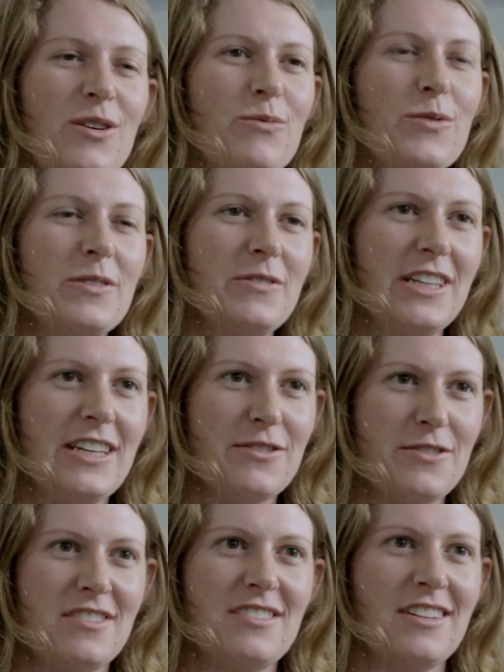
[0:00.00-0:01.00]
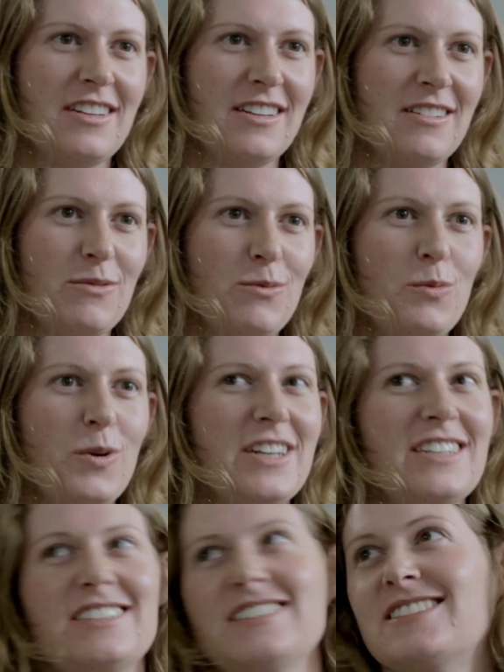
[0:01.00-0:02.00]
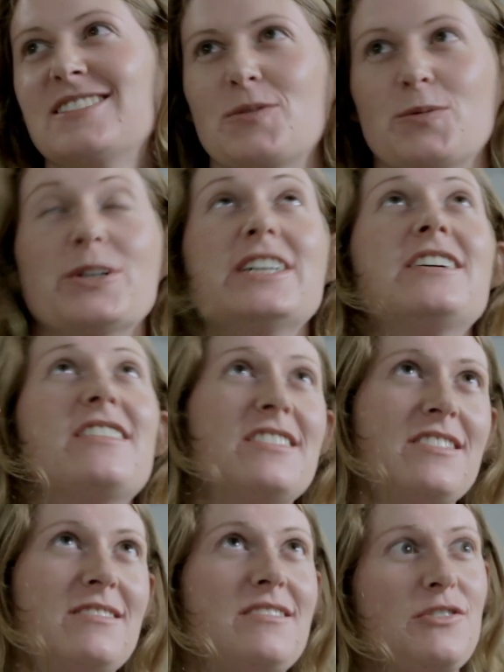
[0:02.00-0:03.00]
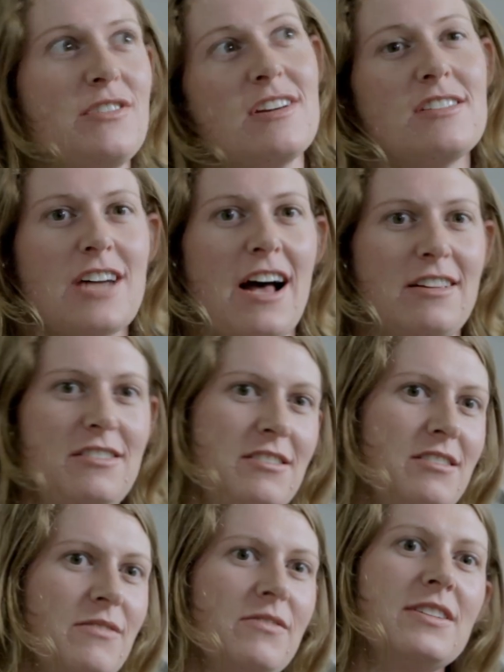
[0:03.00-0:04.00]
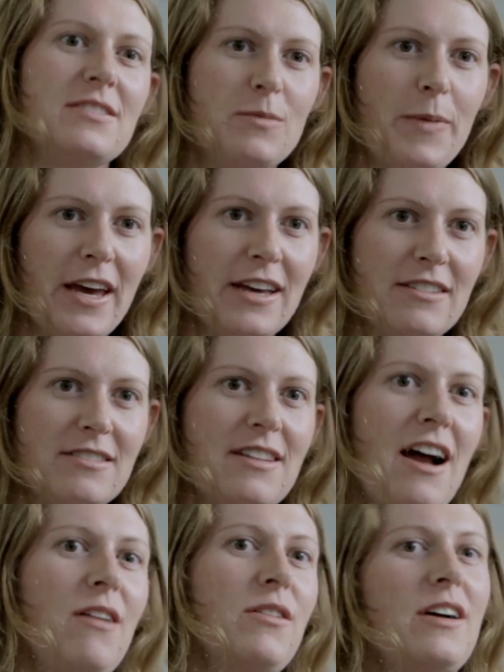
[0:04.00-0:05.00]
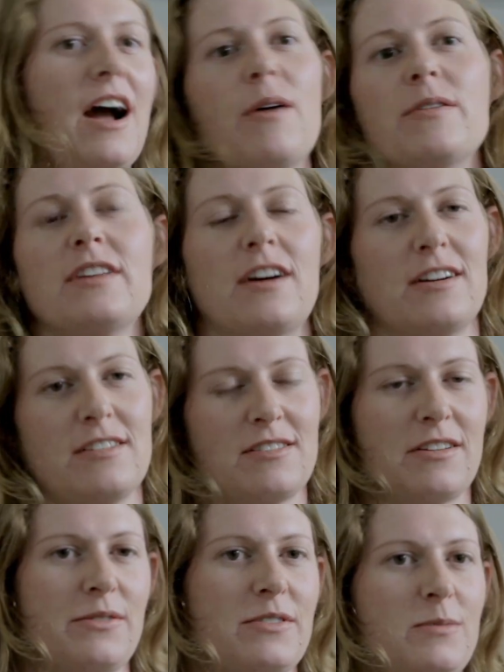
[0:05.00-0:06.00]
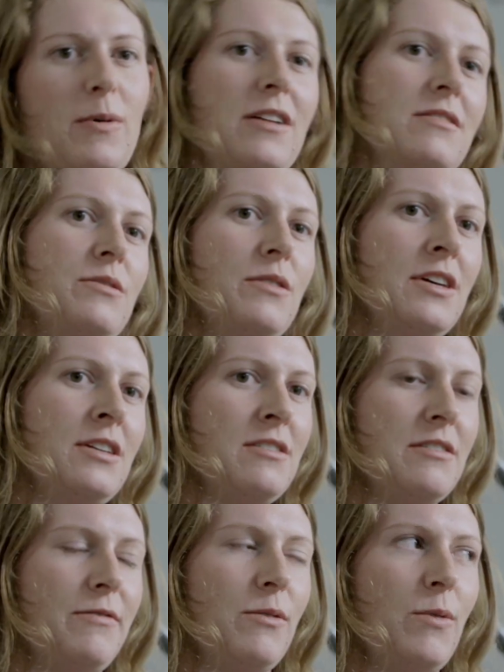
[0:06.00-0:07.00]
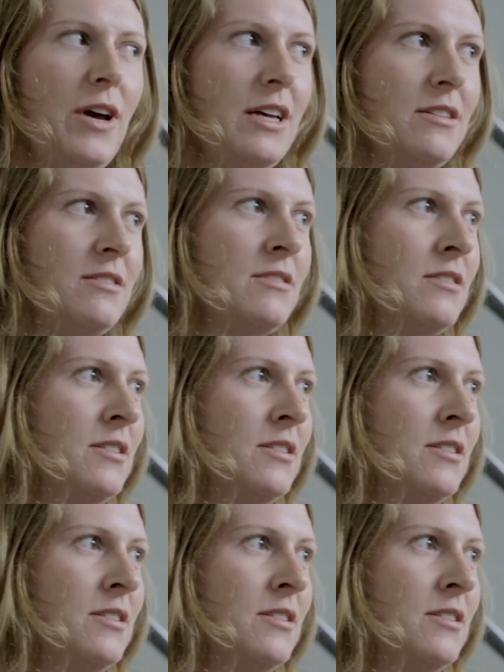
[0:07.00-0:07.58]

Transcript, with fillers: We're really interested in what what are the unique challenges of this space? How how are the artists going to respond to it in different ways?